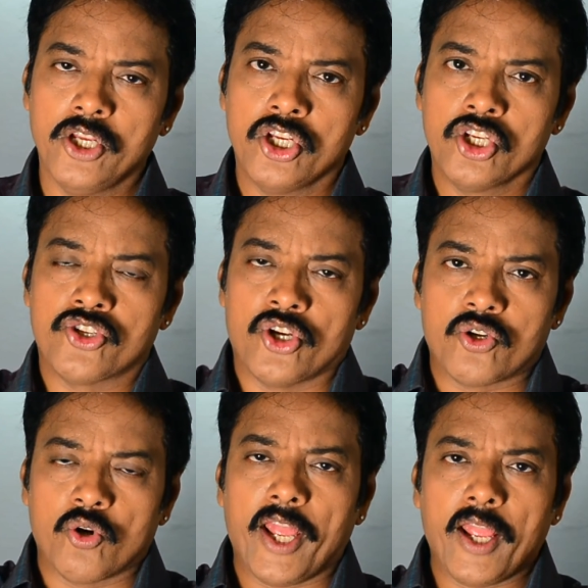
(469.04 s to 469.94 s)
So
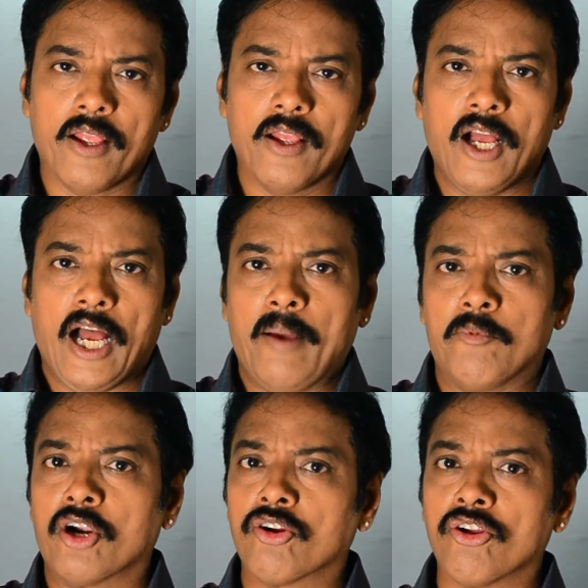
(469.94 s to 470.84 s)
today I am
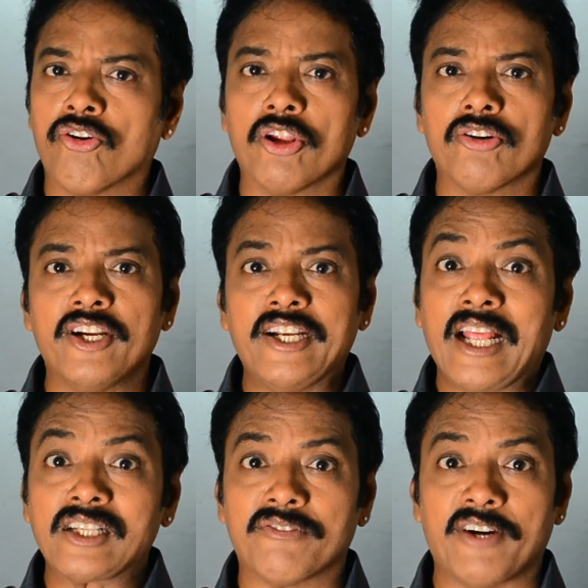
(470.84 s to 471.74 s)
not going to go into
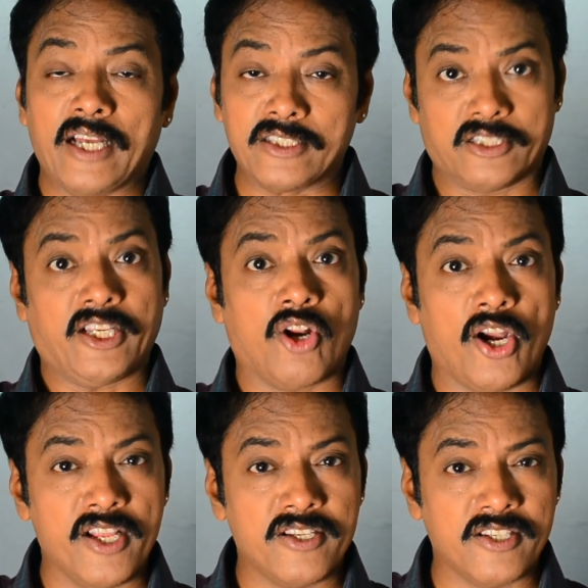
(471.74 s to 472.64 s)
details of other
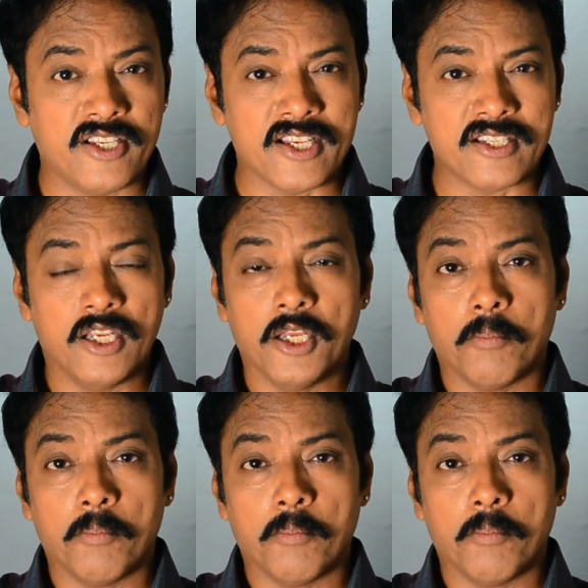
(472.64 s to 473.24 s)
thyroid diseases.